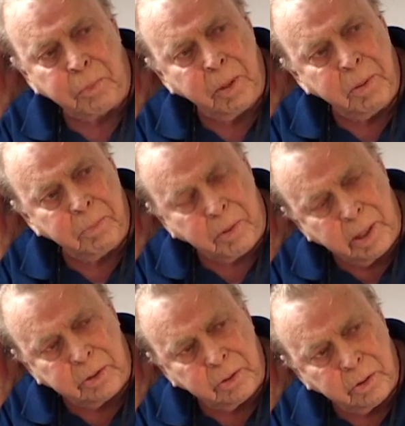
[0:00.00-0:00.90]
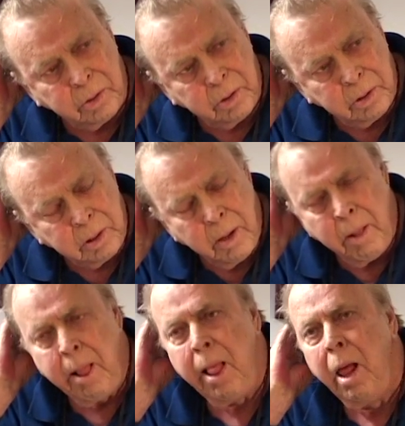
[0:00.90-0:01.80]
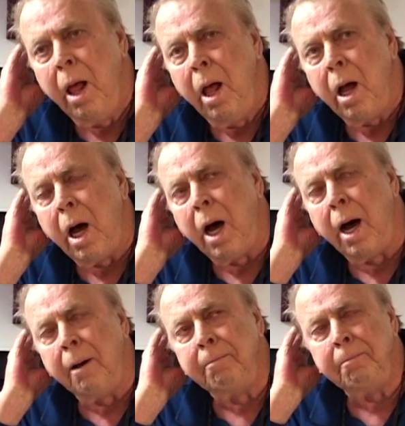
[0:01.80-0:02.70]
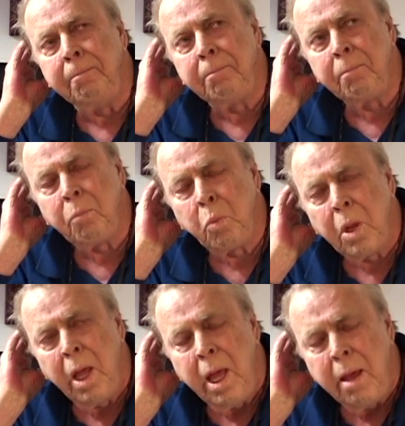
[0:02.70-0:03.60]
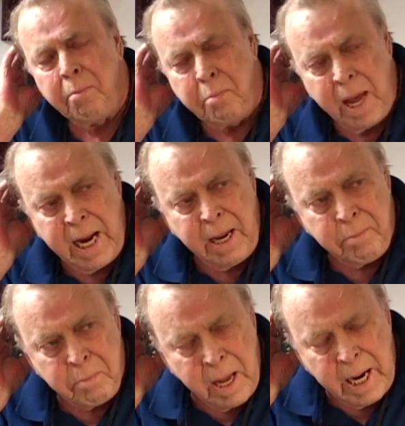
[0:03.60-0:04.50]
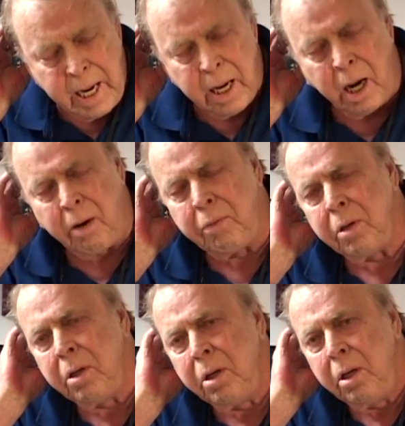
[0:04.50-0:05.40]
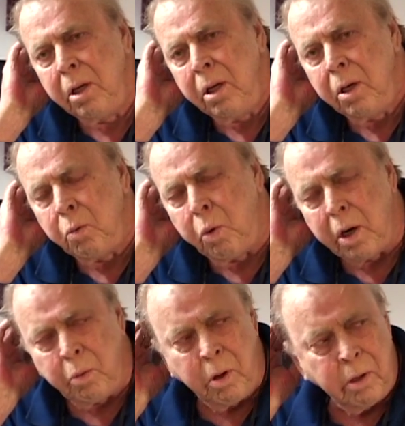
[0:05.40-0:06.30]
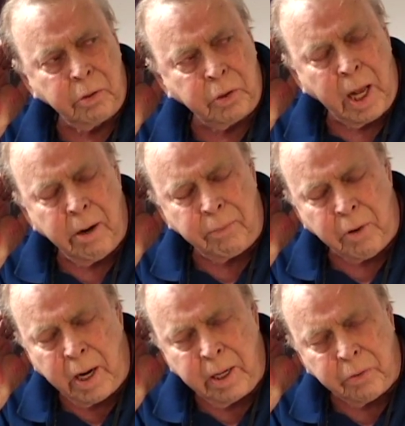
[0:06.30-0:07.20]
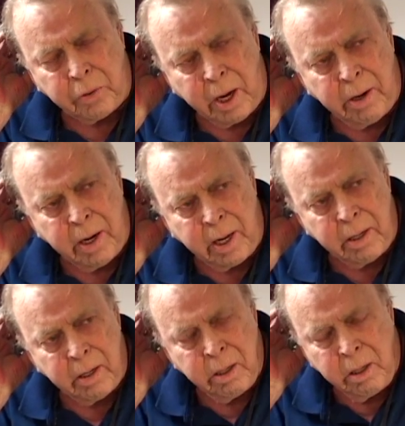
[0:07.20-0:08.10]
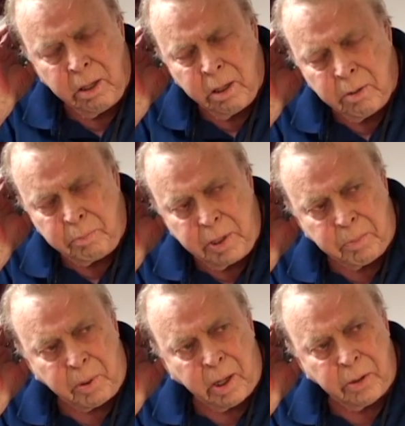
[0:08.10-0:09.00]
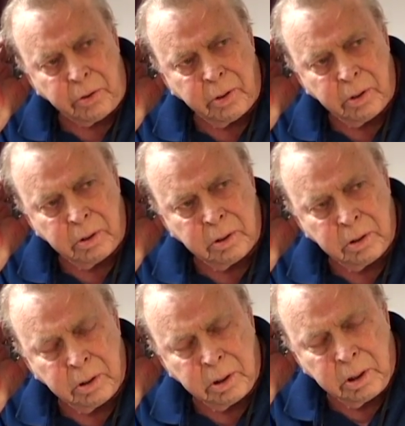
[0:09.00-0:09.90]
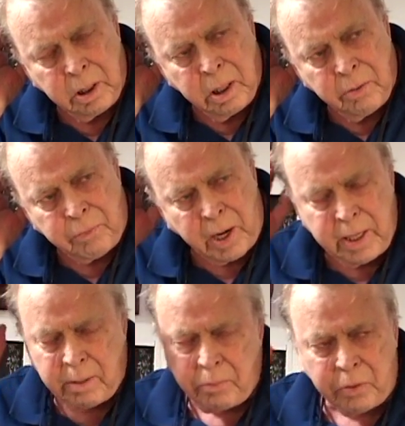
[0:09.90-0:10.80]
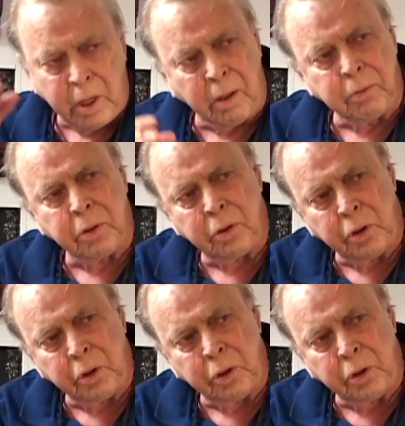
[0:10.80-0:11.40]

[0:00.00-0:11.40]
premium prices. Uh, many, many of what were Saturday, Friday and Saturday night beer bars find themselves